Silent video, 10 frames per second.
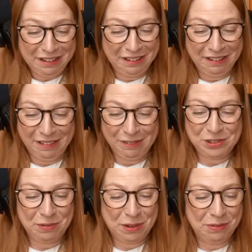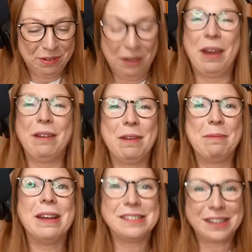I'm sure we all know how
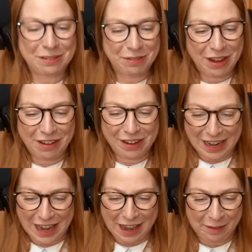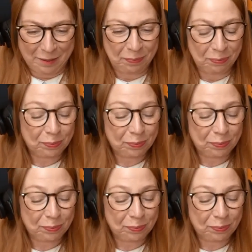romantic we are now.